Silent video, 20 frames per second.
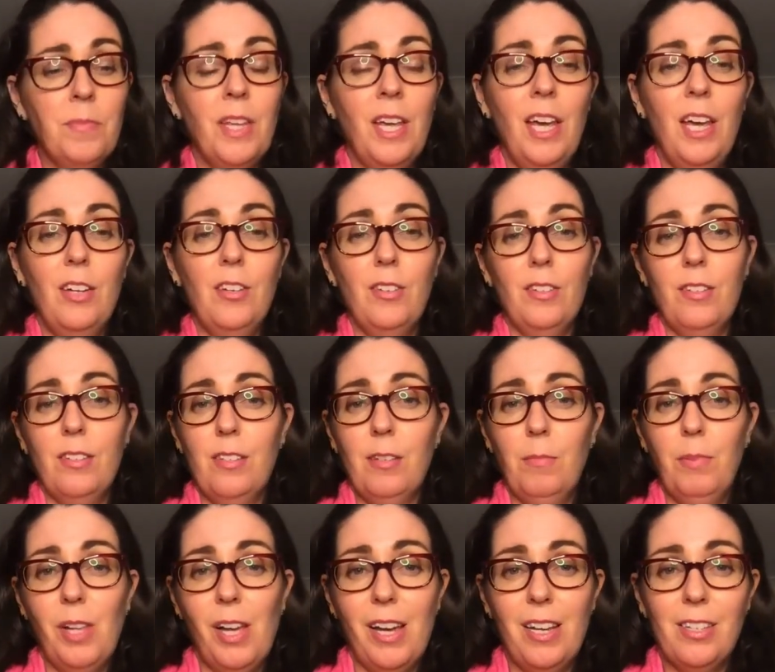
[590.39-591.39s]
Hairdresser
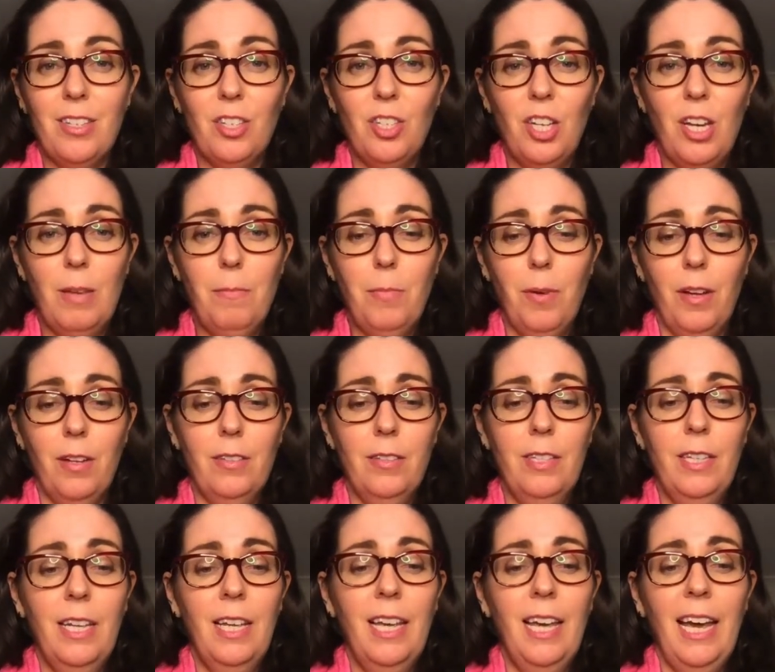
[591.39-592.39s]
supply is cheaper
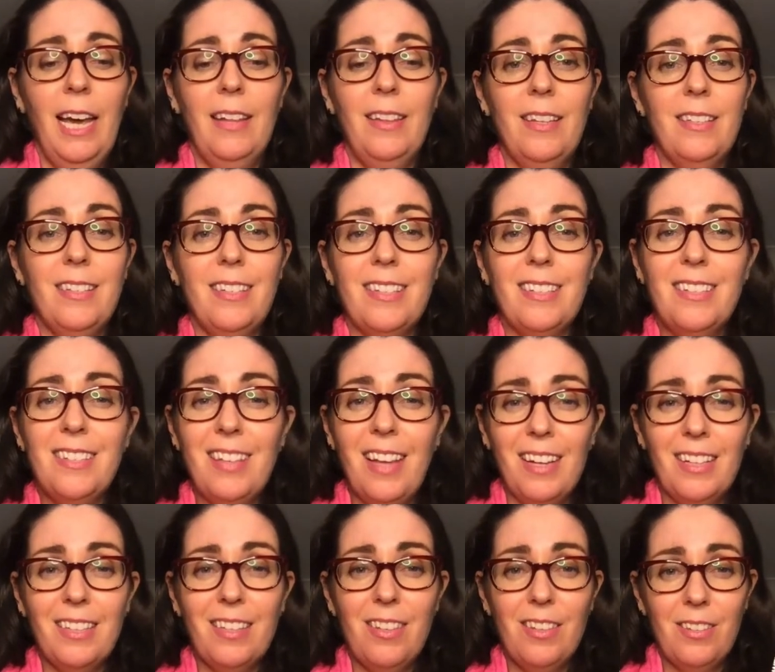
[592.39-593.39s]
and it's
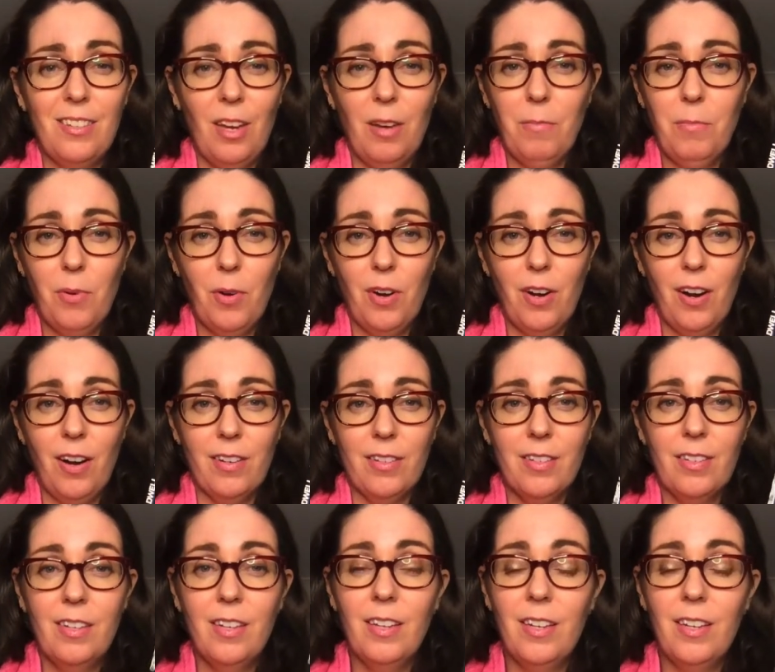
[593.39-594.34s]
exactly the same product.